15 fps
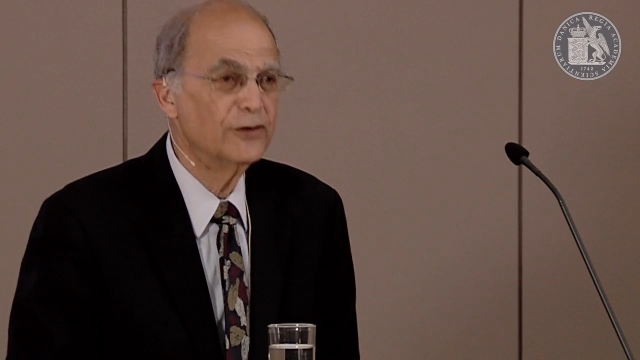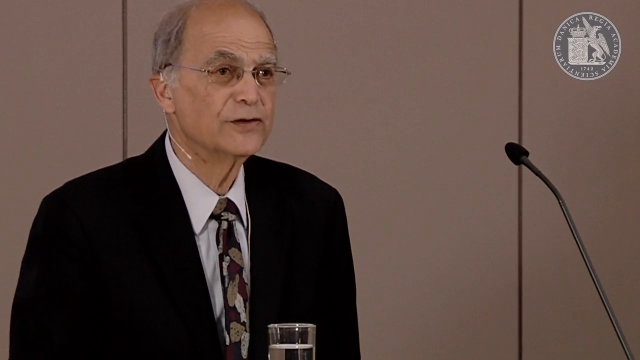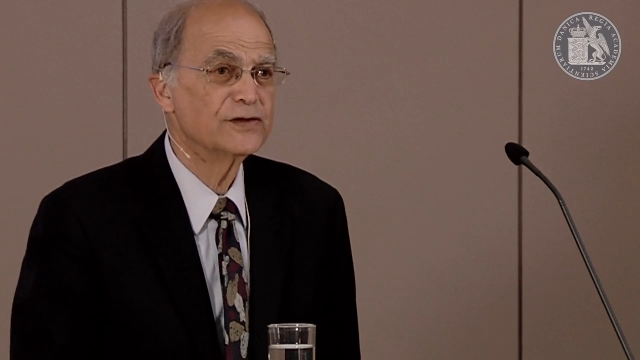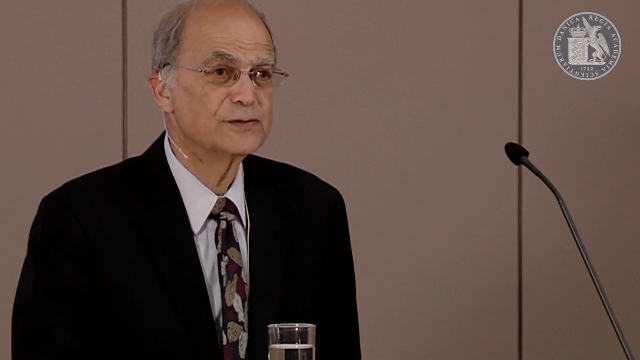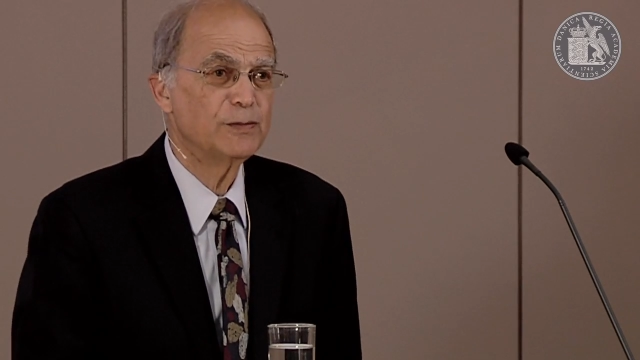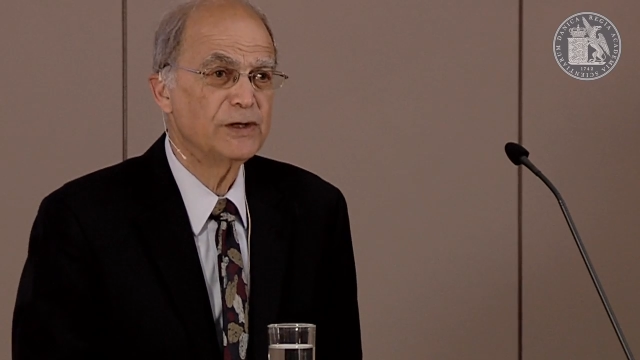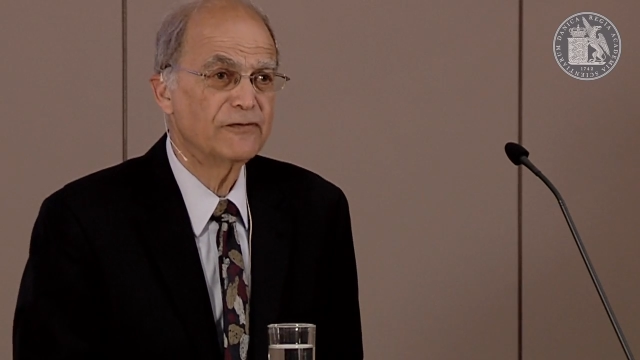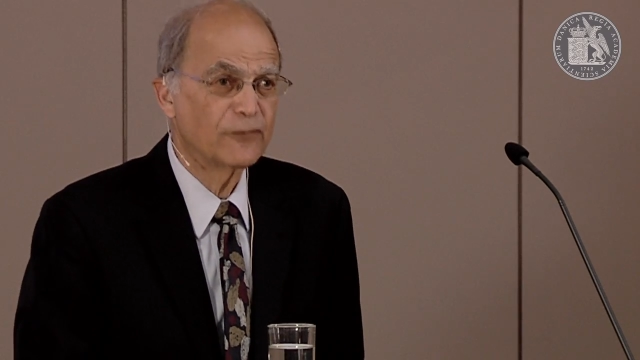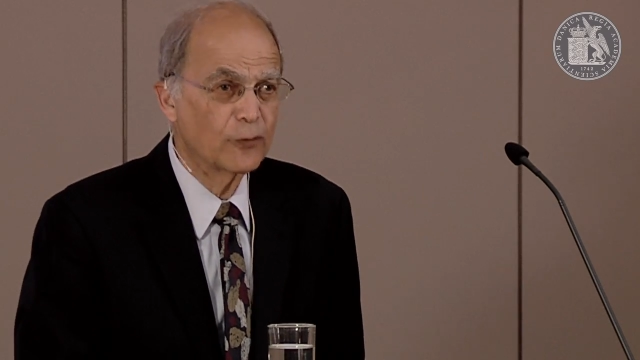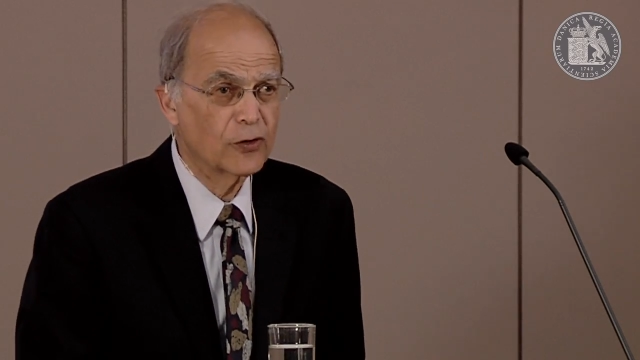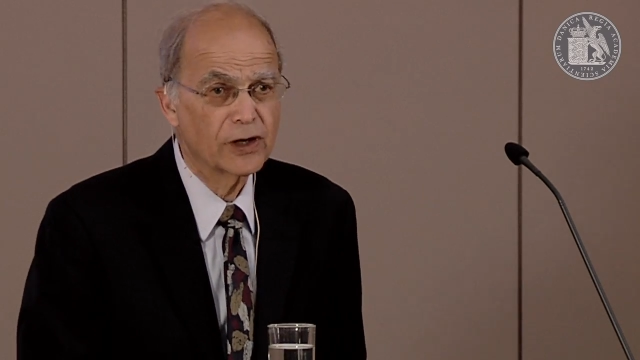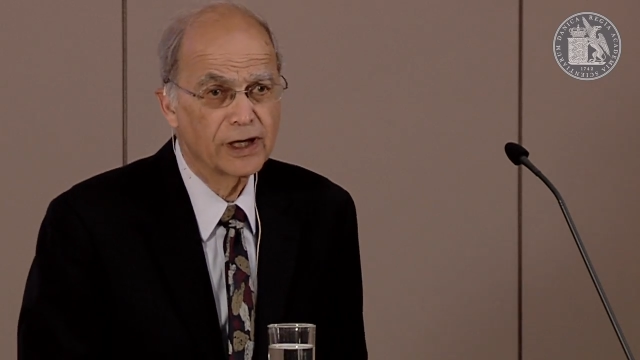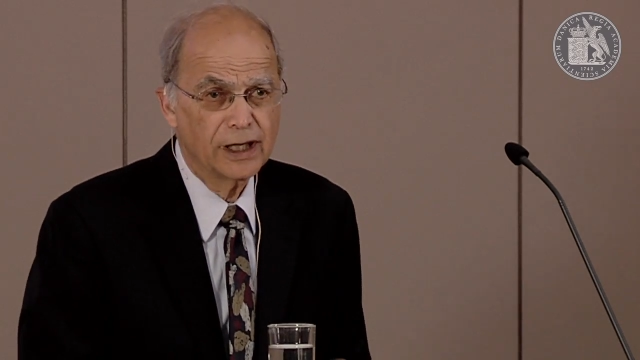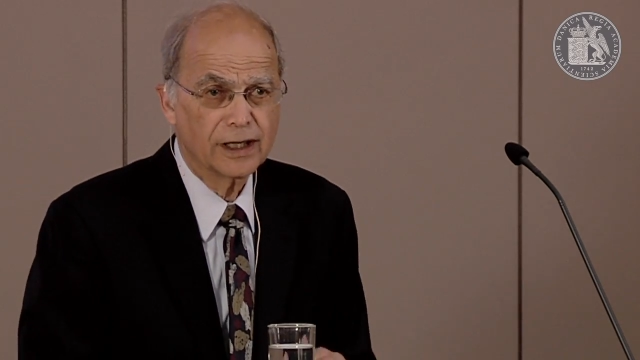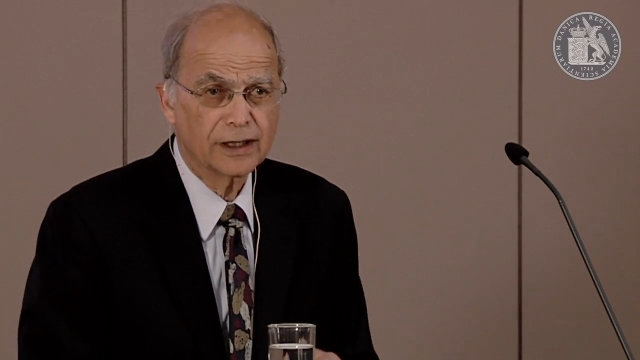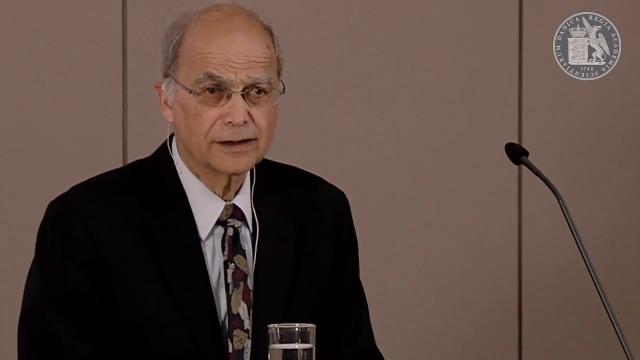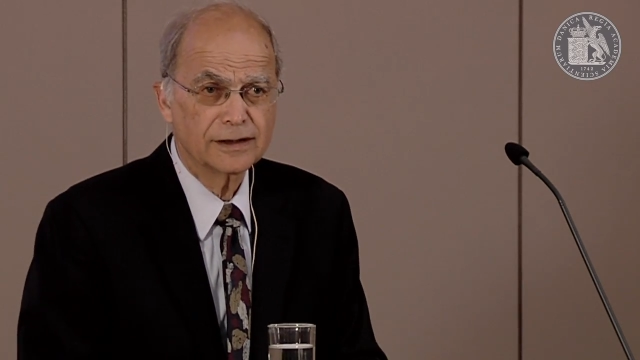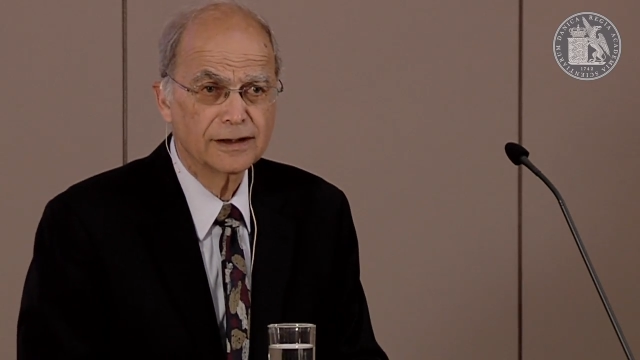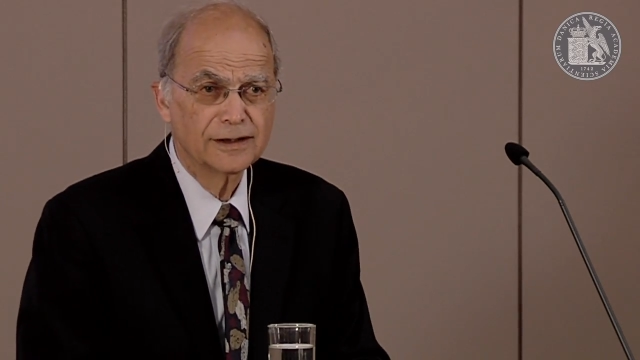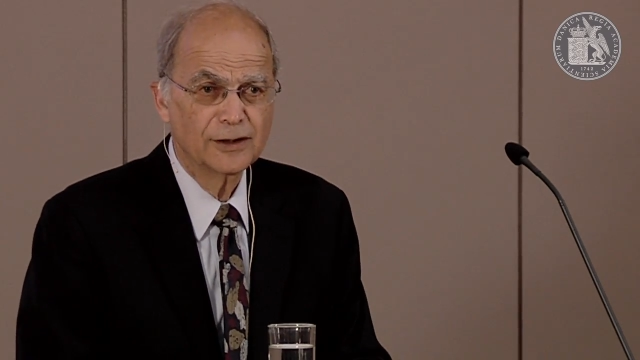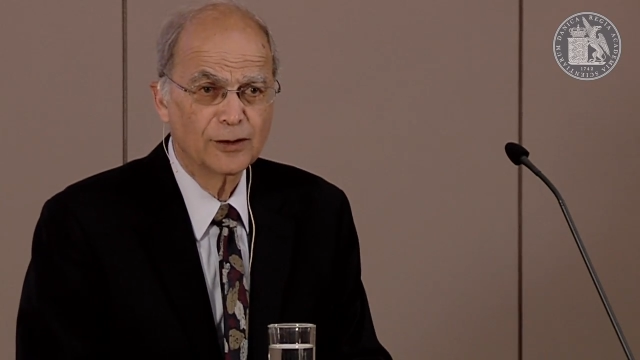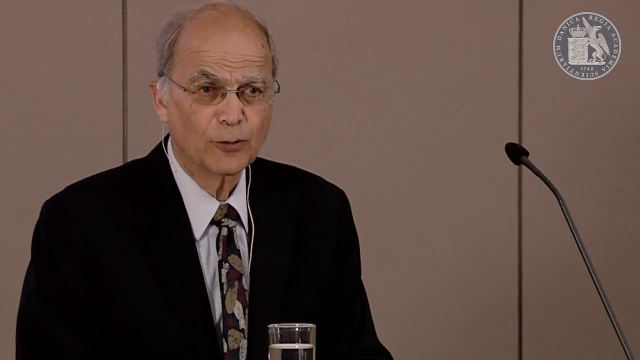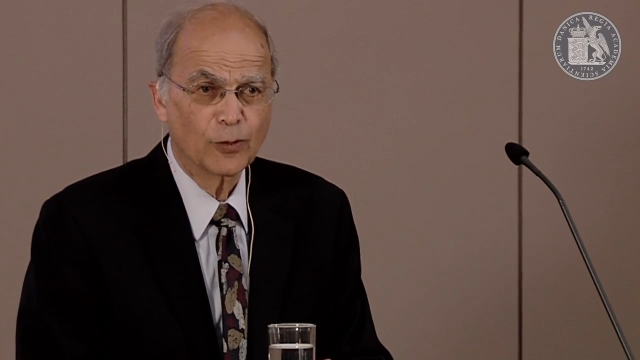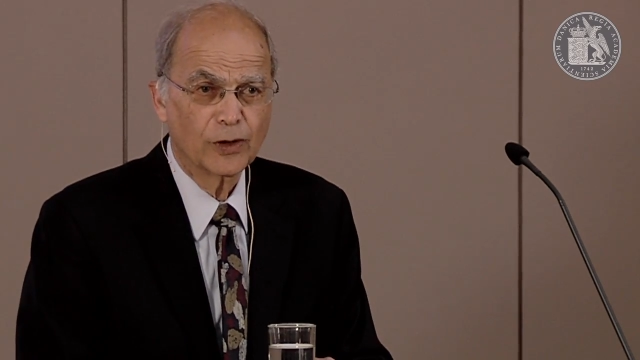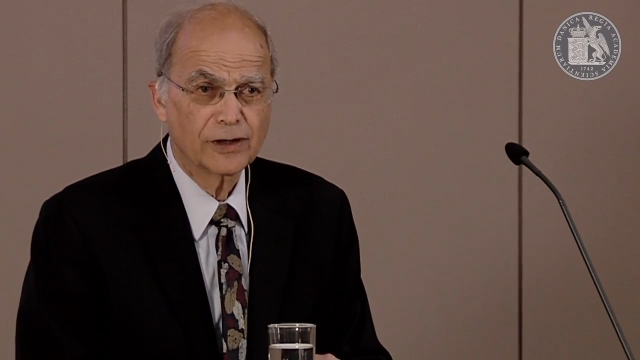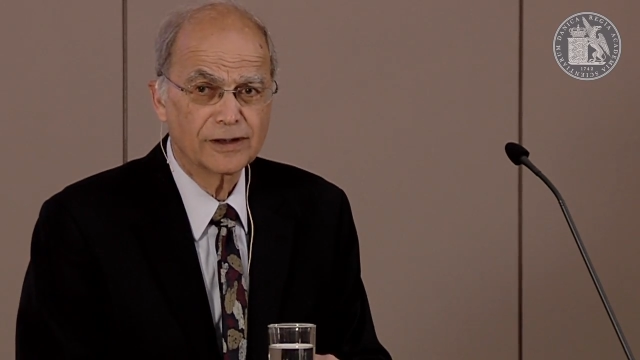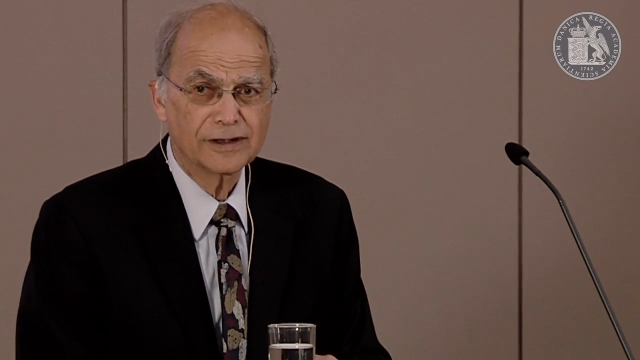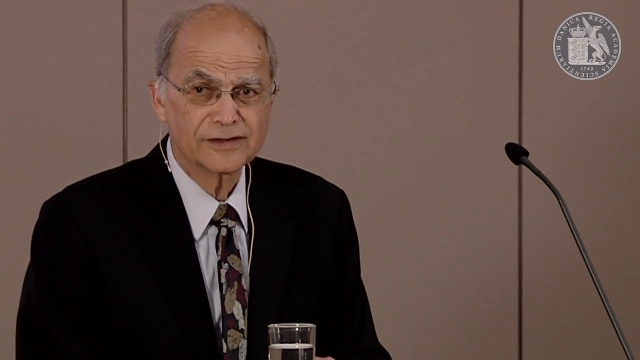knows beforehand where